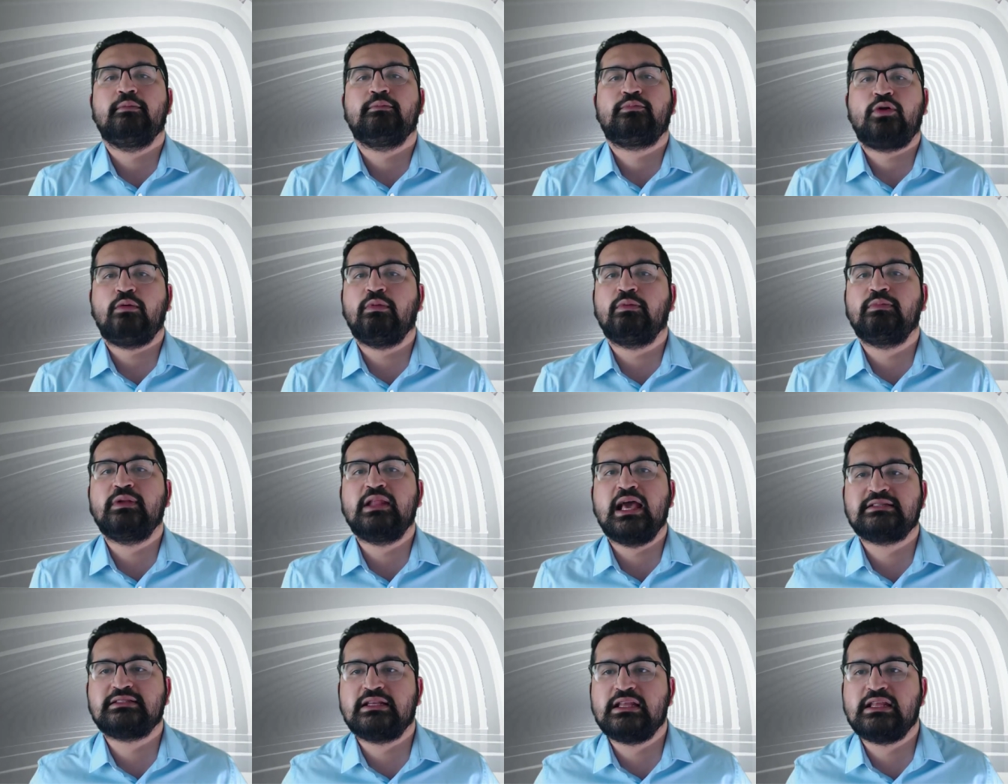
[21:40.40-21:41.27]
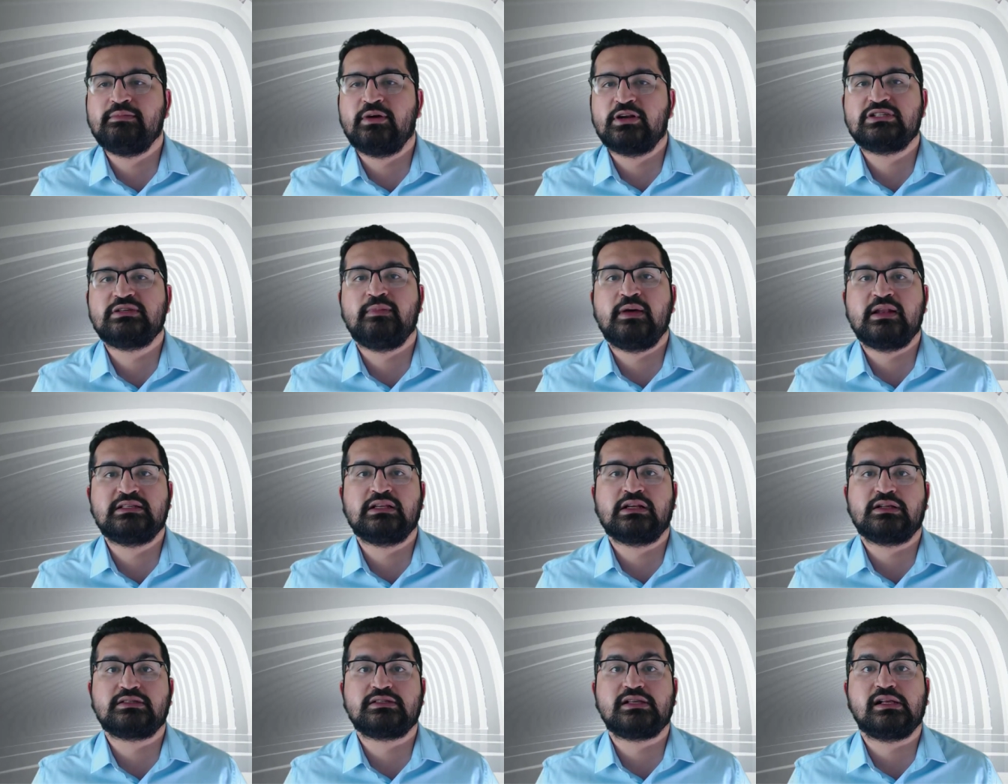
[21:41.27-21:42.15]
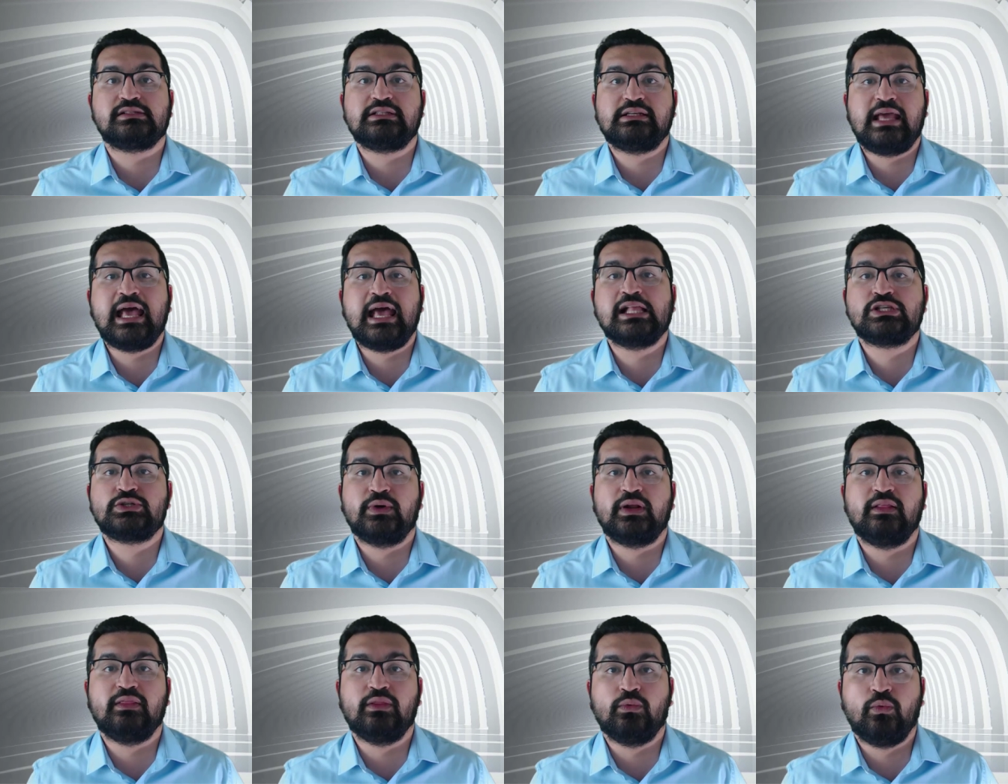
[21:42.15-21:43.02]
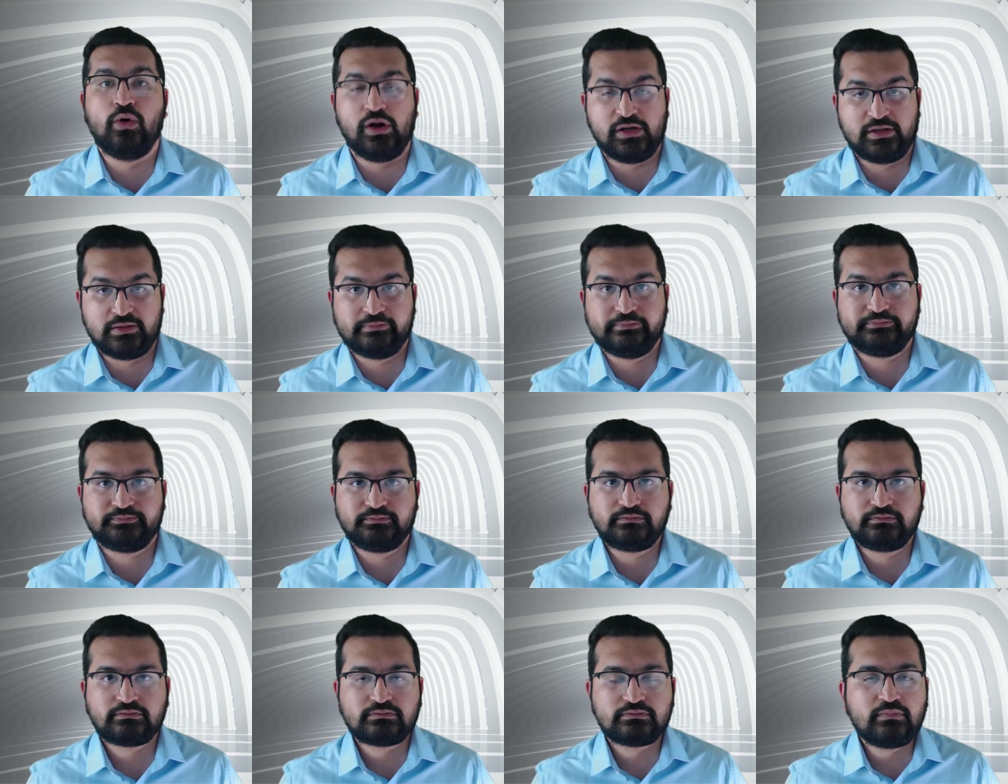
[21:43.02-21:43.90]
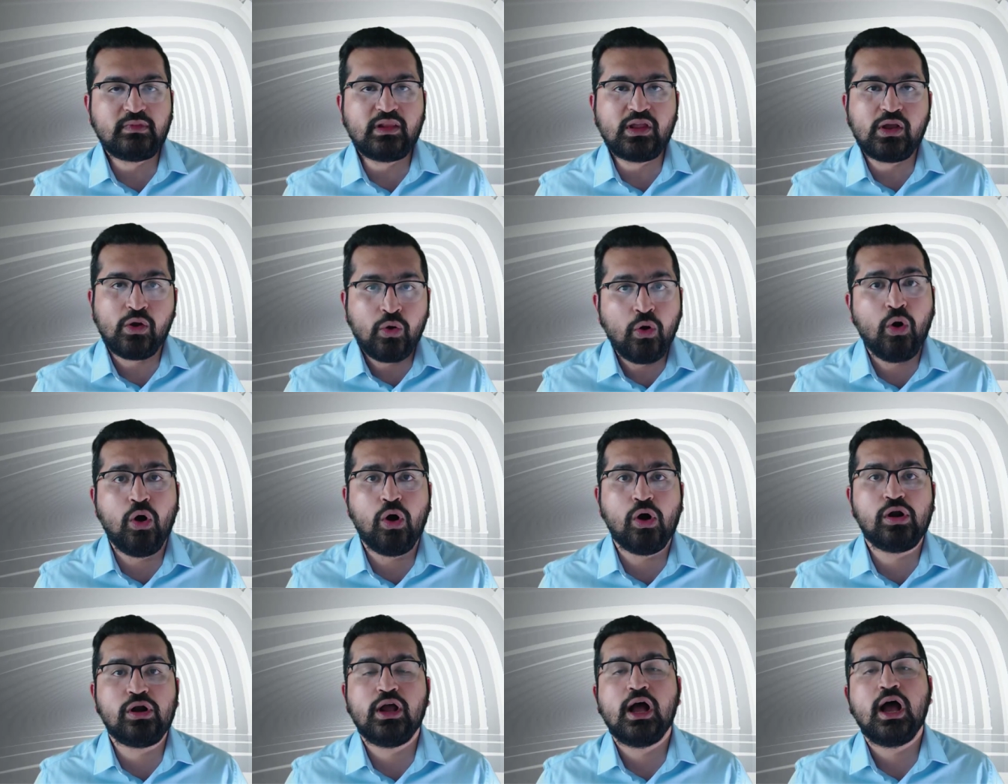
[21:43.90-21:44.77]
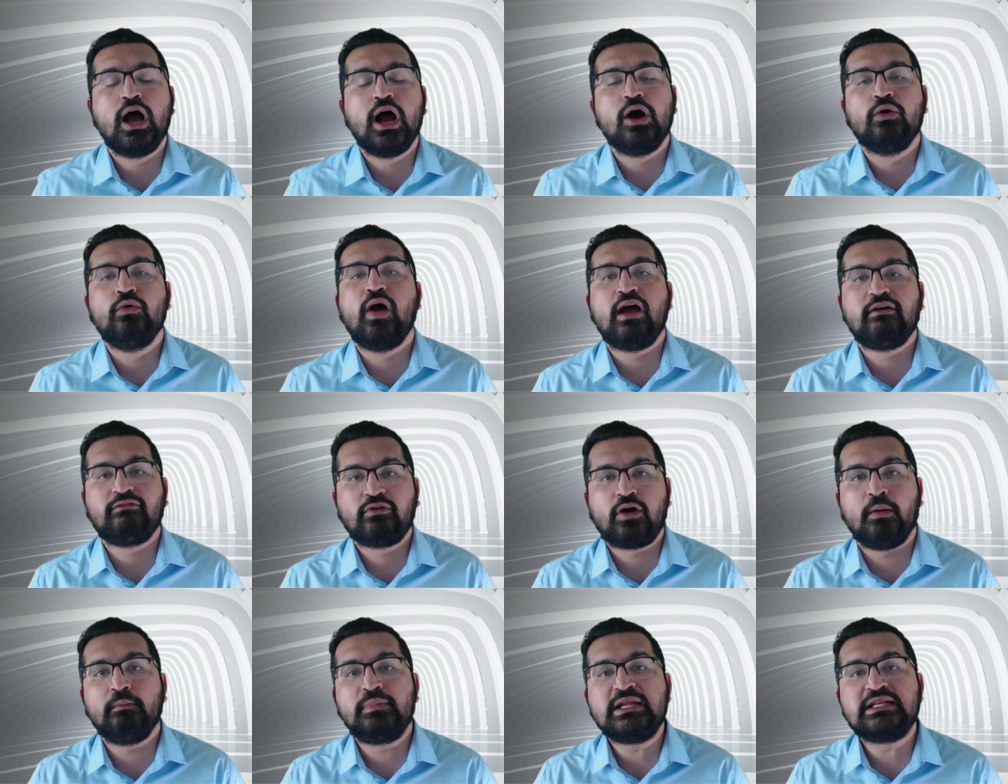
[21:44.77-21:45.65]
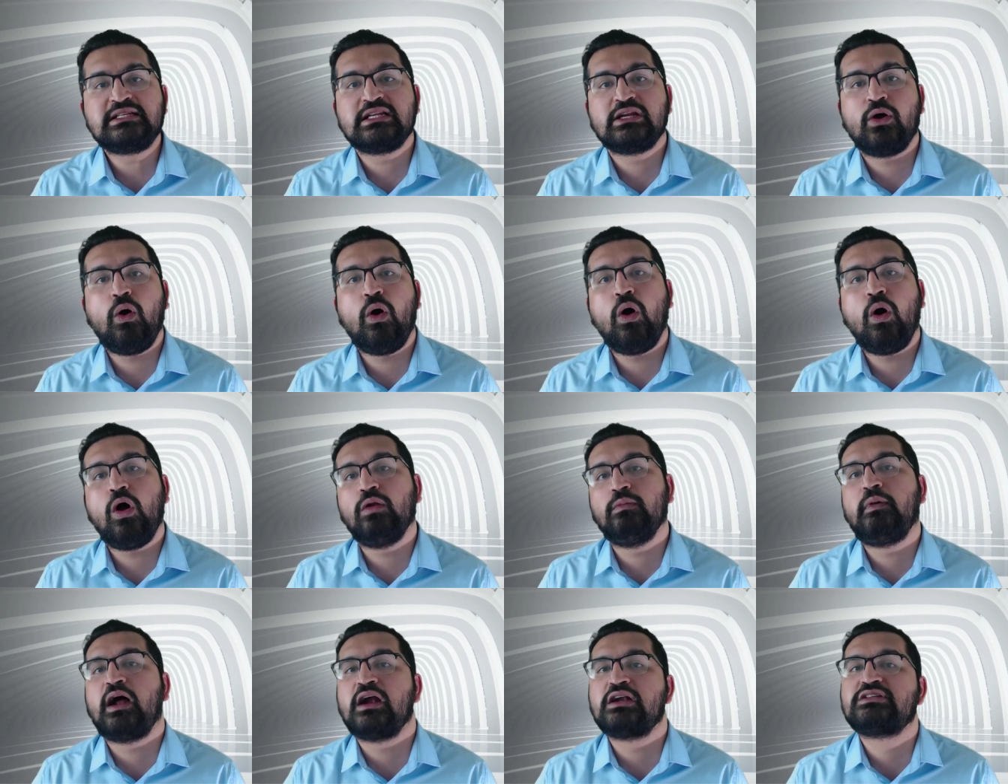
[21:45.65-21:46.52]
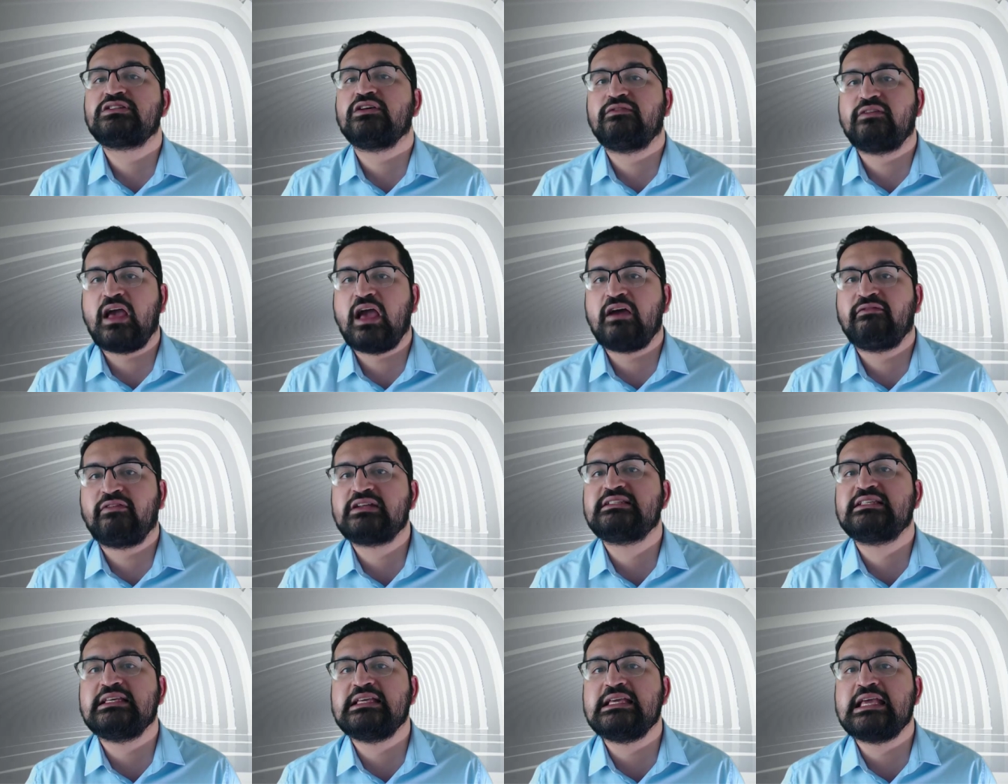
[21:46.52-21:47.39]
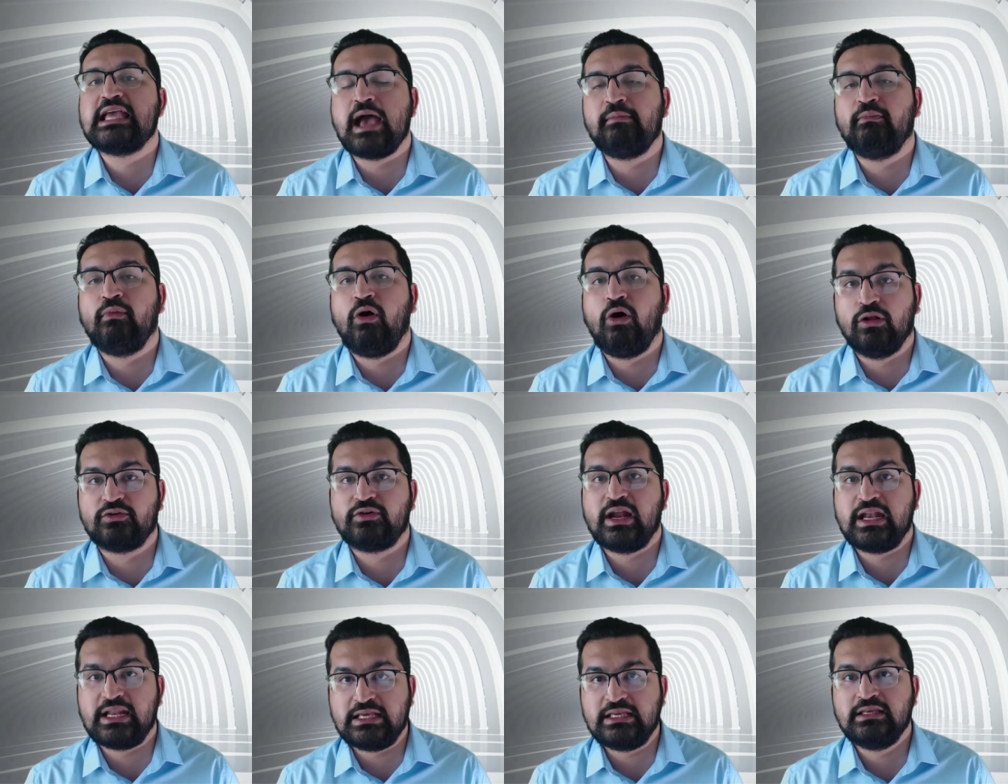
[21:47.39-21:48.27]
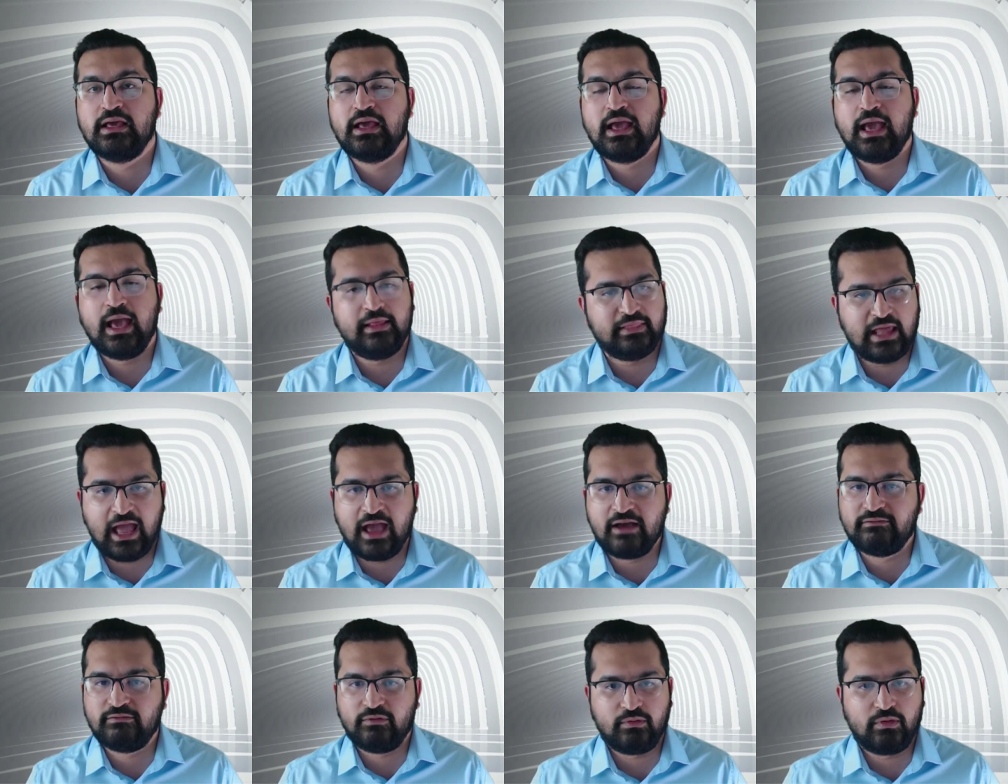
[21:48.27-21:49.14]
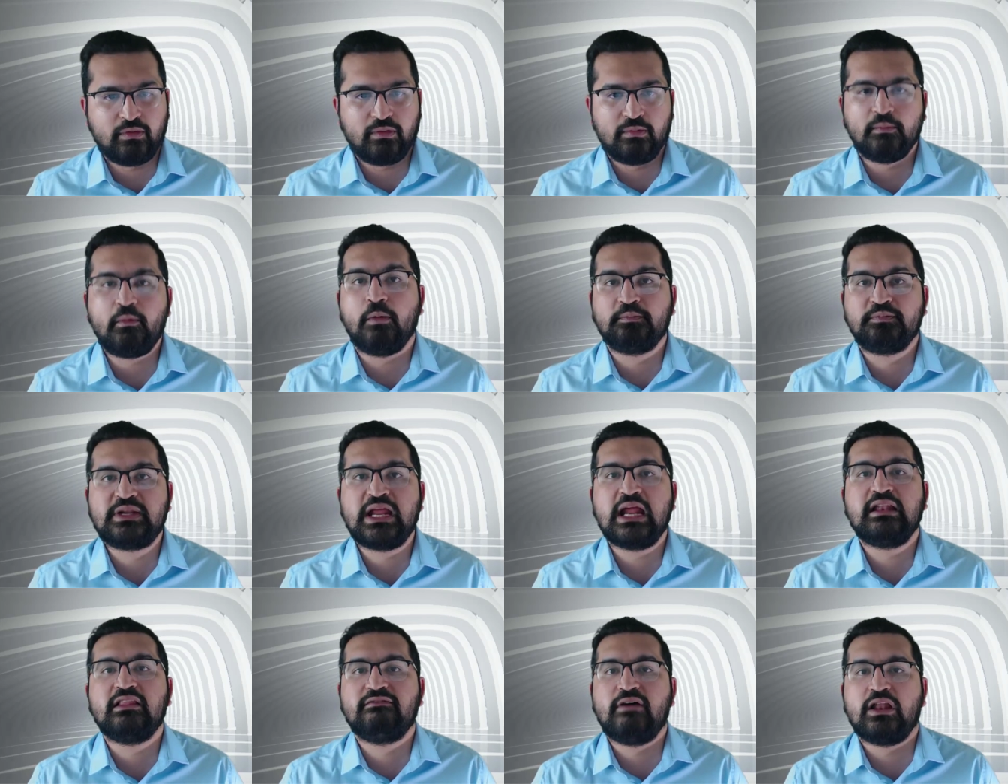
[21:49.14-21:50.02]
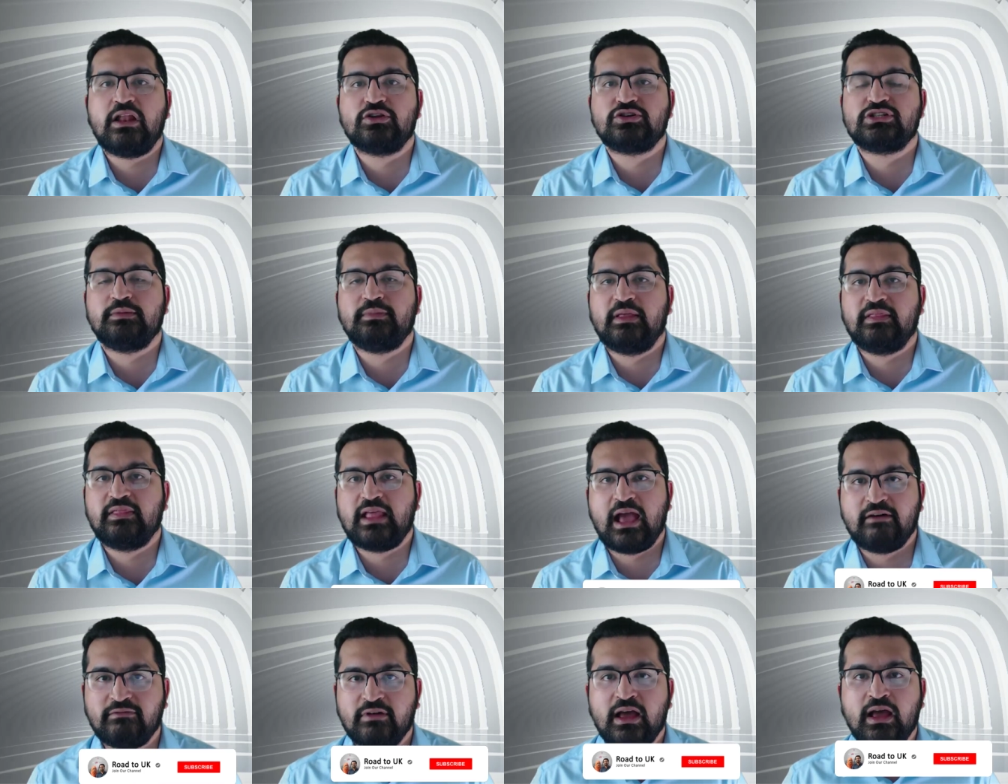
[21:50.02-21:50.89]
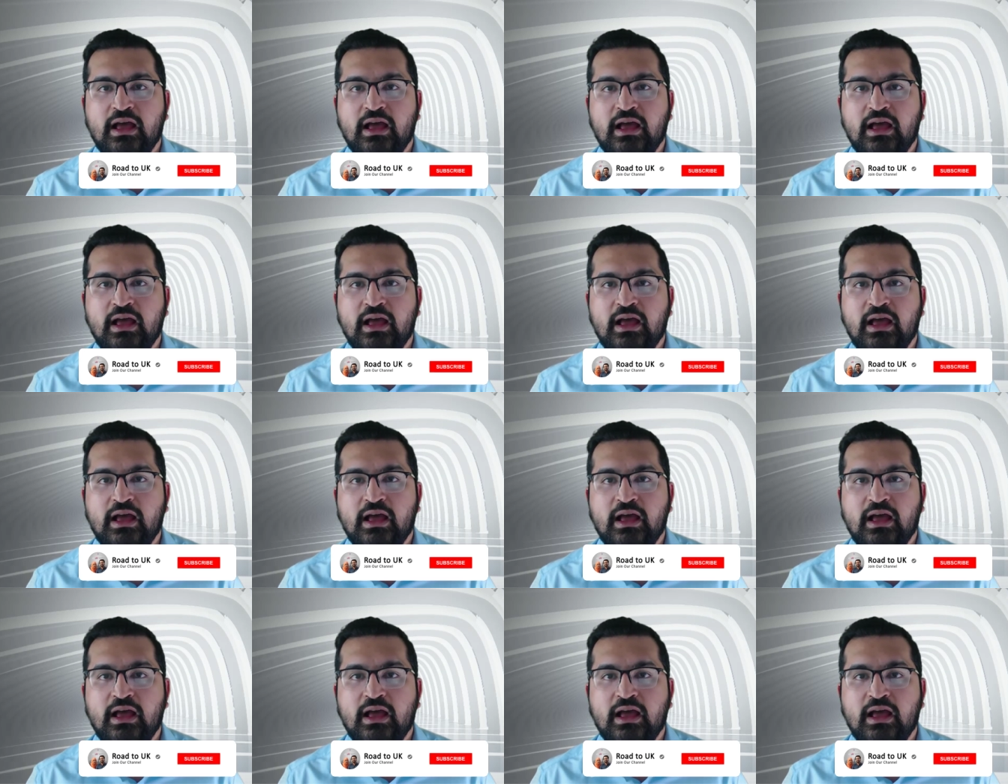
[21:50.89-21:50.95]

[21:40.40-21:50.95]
probably as an emergency medicine consultant elsewhere in the world or who have completed all parts of FRCEM already and they have obtained the fellowship and they have